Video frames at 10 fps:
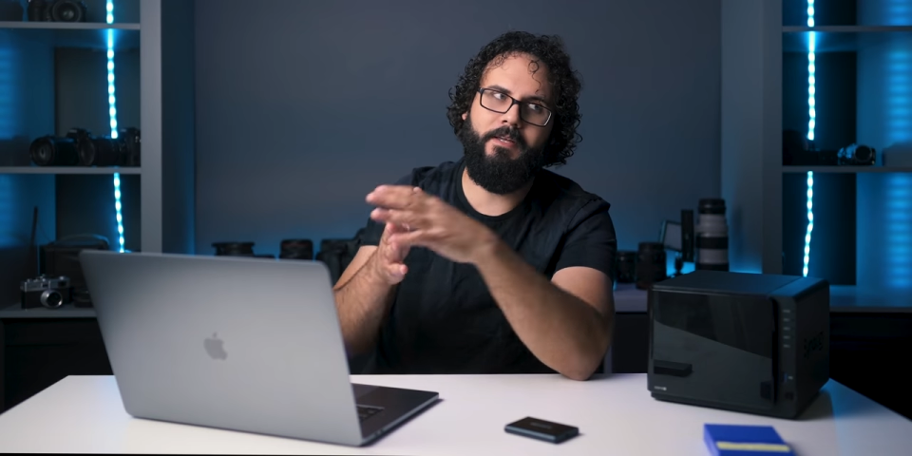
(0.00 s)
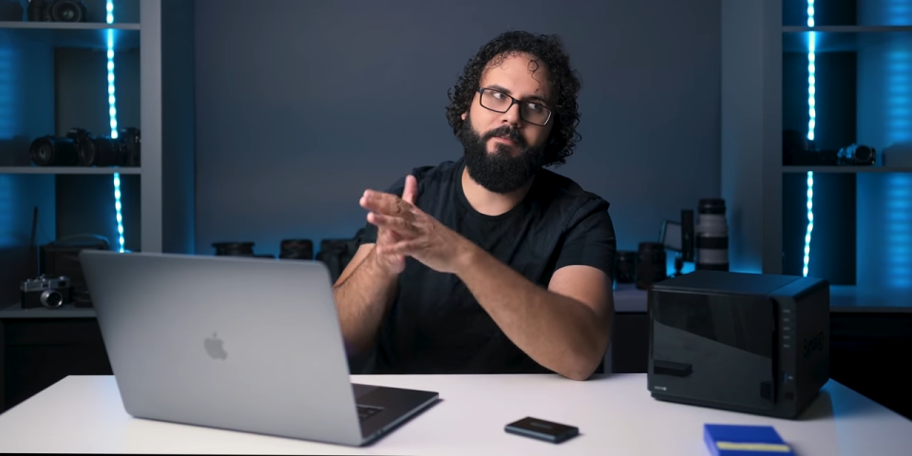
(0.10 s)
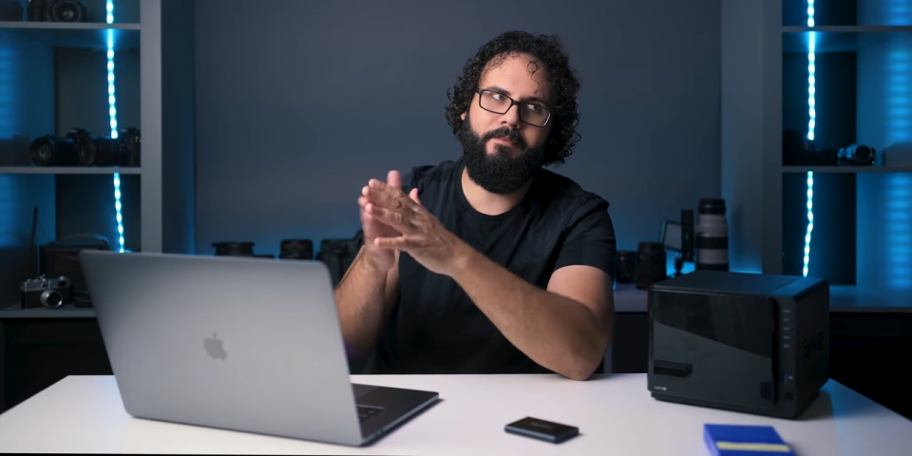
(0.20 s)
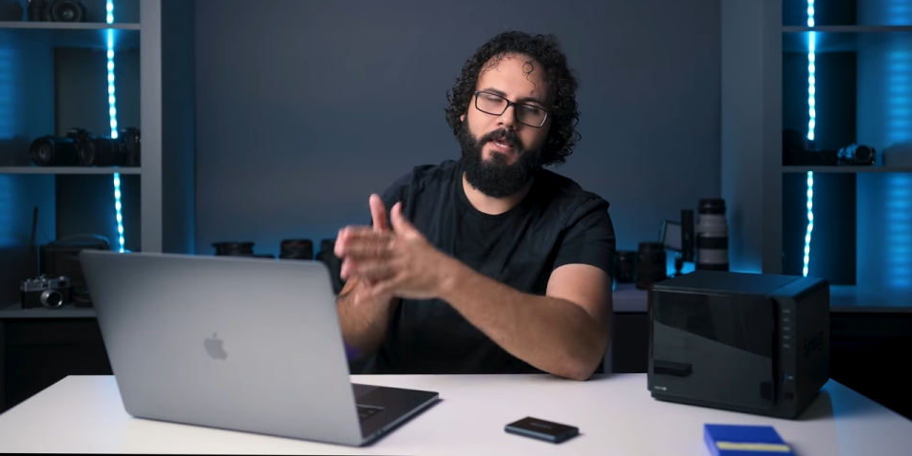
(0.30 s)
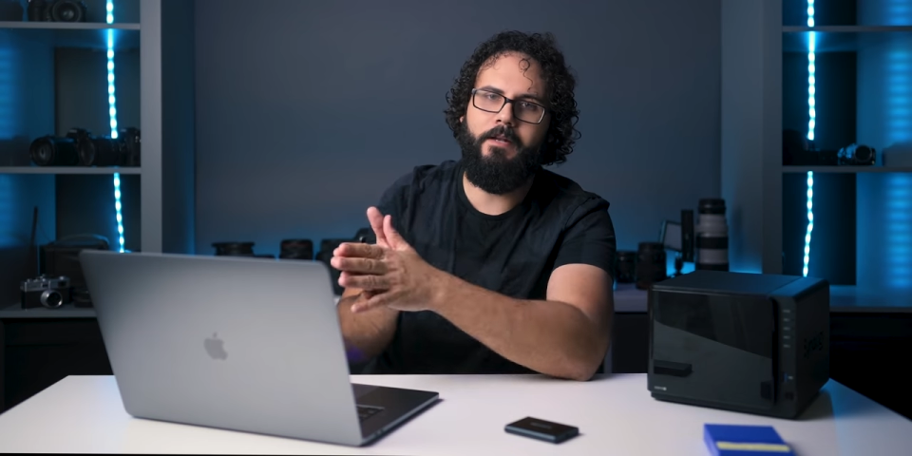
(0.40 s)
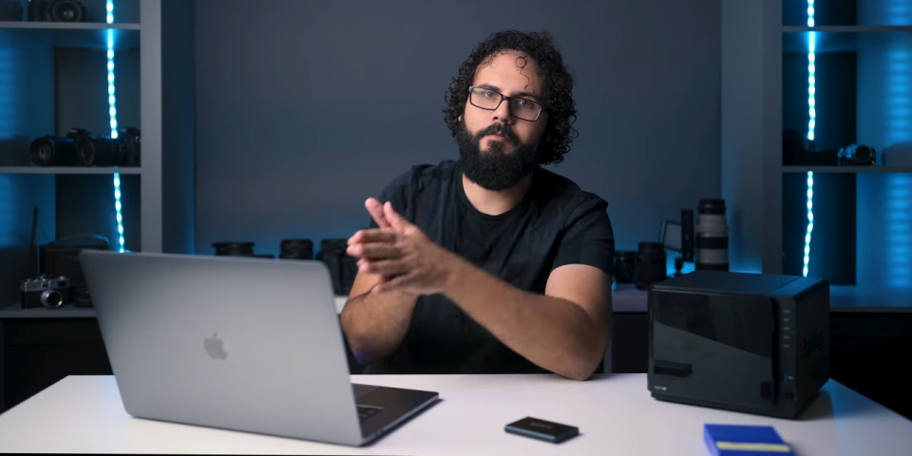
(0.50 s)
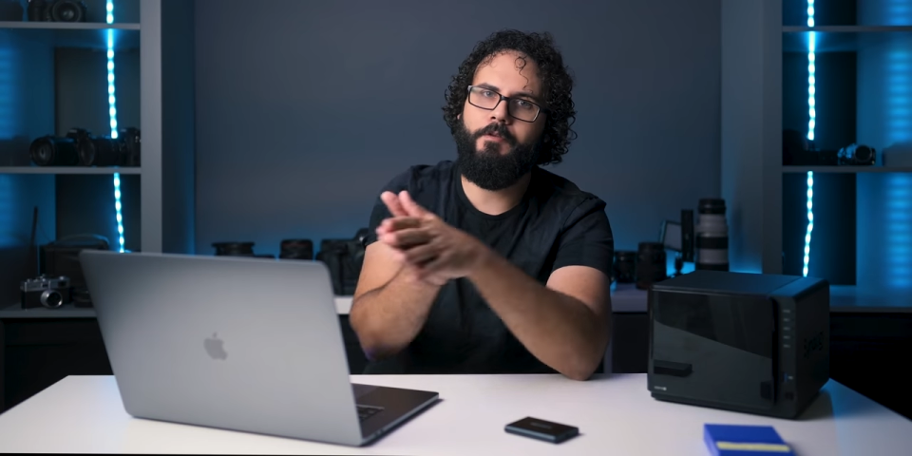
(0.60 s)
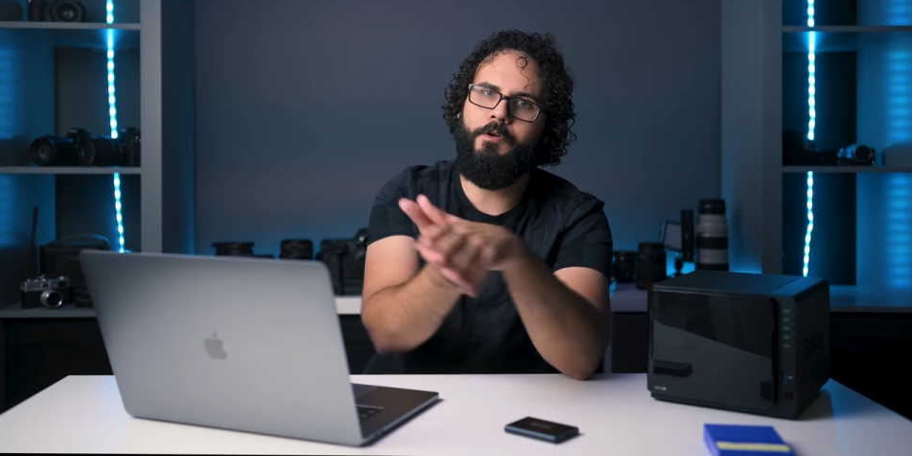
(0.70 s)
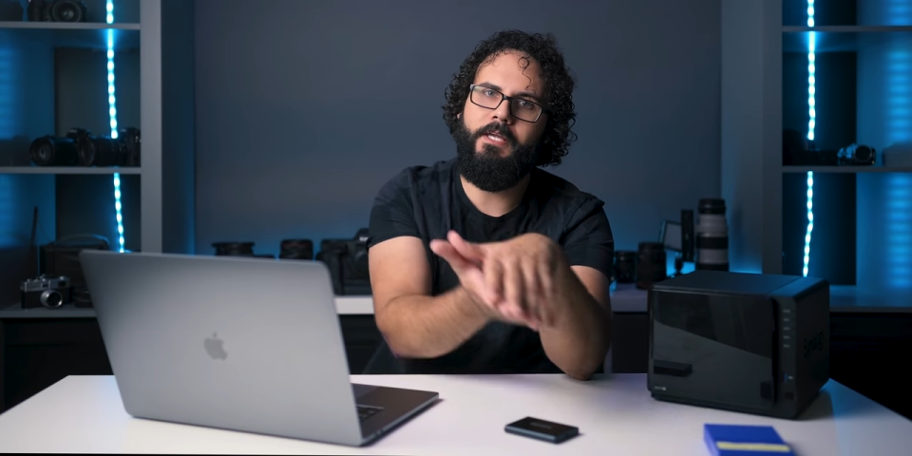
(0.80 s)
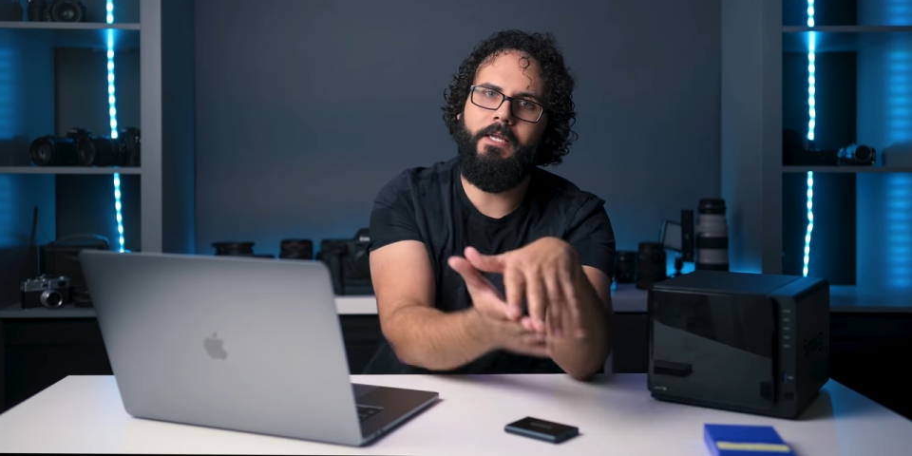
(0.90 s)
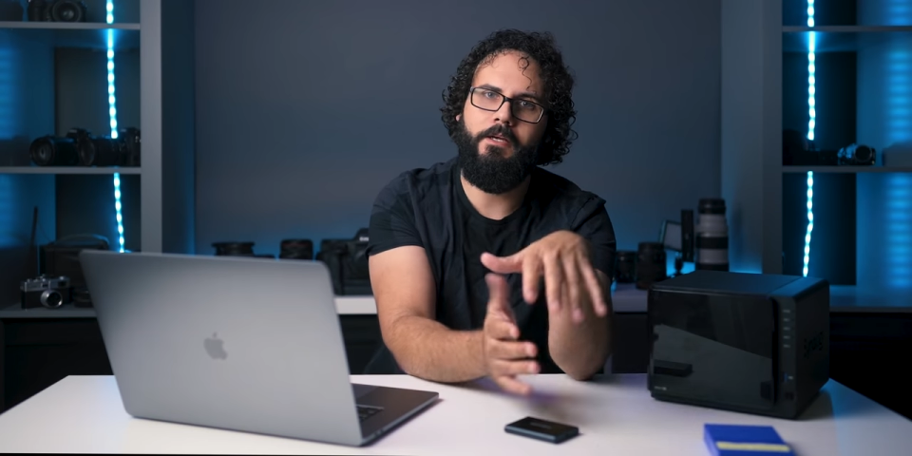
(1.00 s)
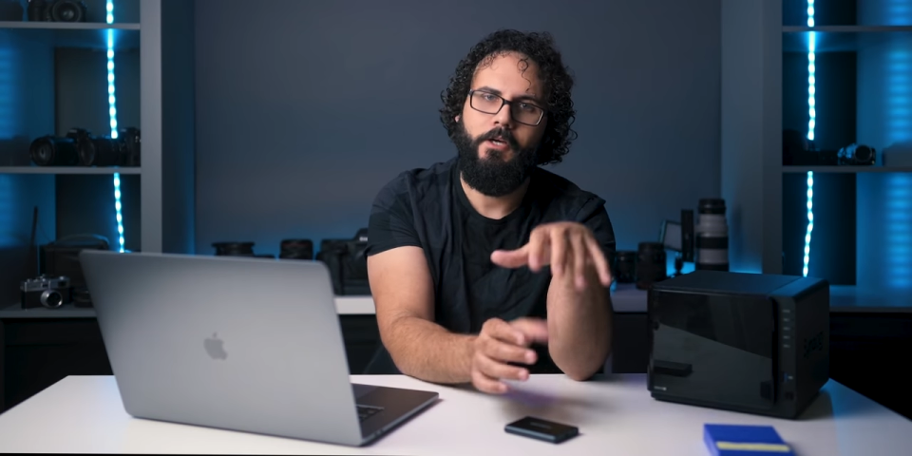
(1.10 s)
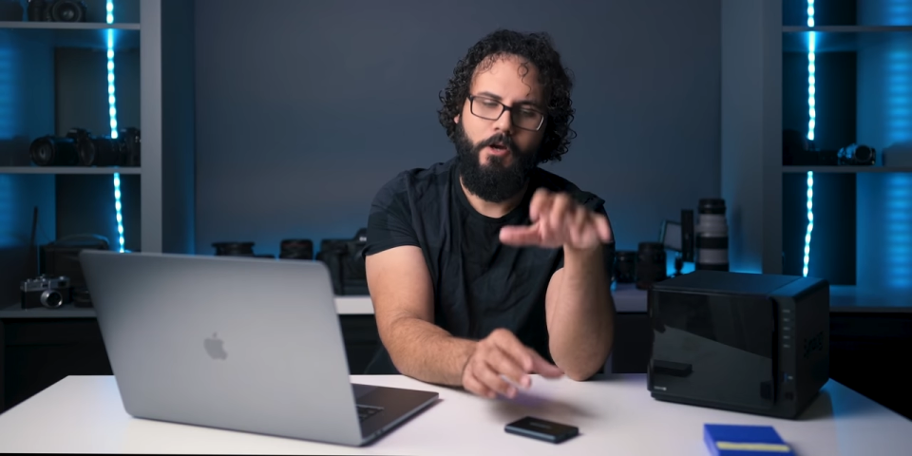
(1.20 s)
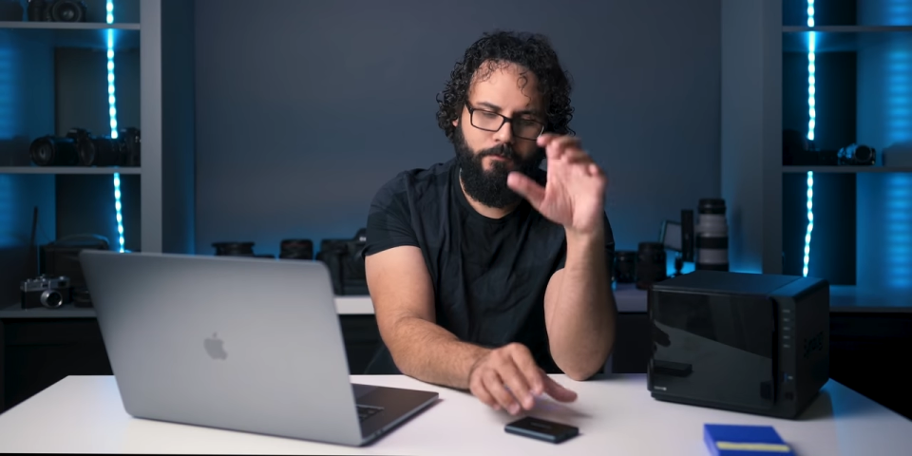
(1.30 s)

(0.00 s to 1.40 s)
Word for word: instead of looking